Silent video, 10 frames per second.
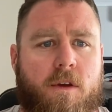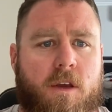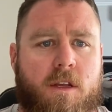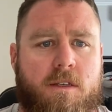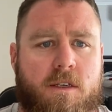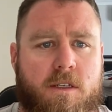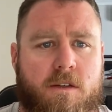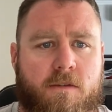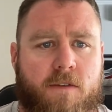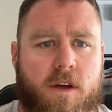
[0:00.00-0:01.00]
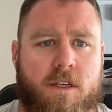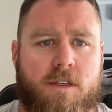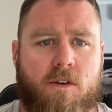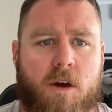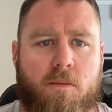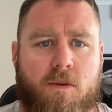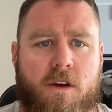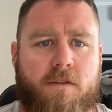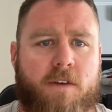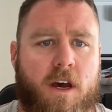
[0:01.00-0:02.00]
consists of a design
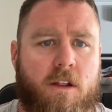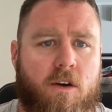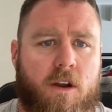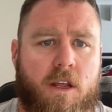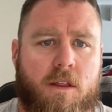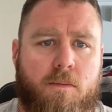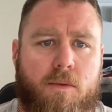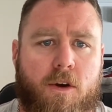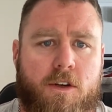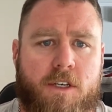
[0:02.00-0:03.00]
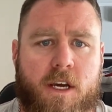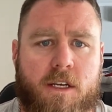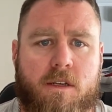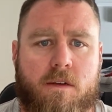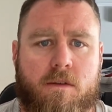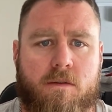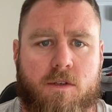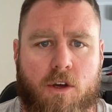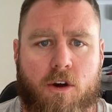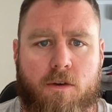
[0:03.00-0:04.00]
brief outlining the project
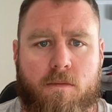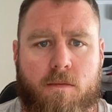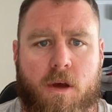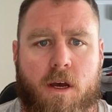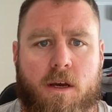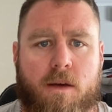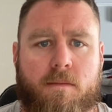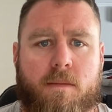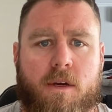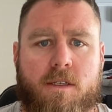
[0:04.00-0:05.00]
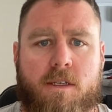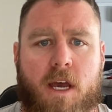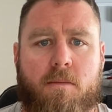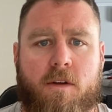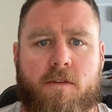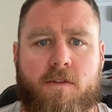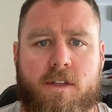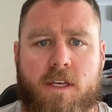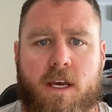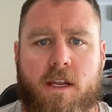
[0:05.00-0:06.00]
scope, a statement of
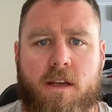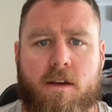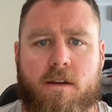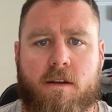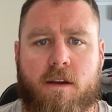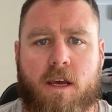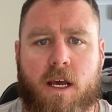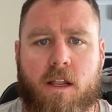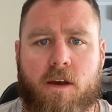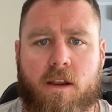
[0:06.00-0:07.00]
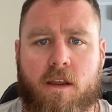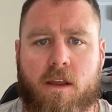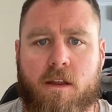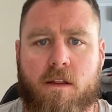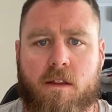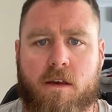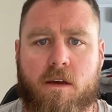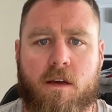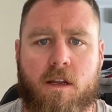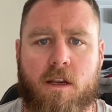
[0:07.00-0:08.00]
intent outlining
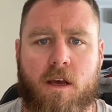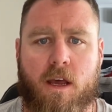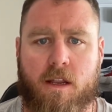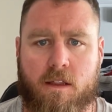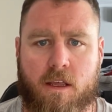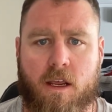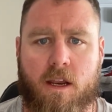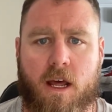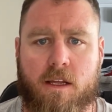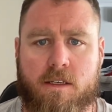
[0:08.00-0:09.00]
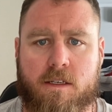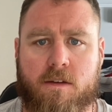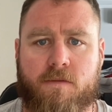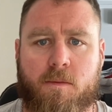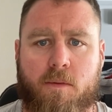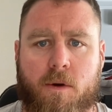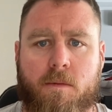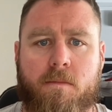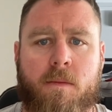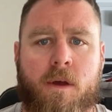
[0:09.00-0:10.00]
the analysis of the
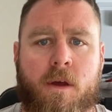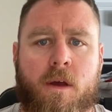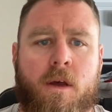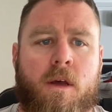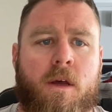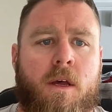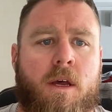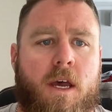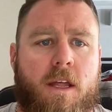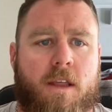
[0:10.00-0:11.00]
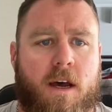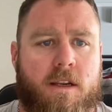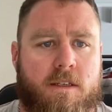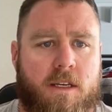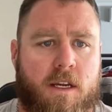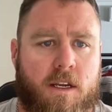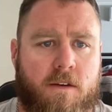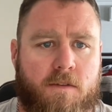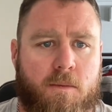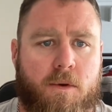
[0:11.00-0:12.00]
problem, and the understanding
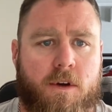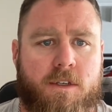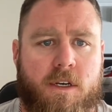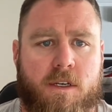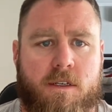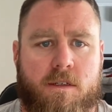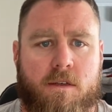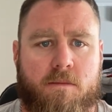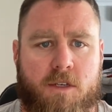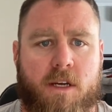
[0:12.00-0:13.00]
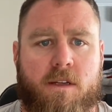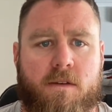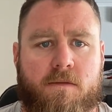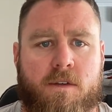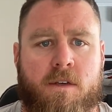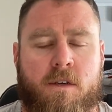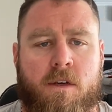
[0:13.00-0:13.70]
of the project's objectives.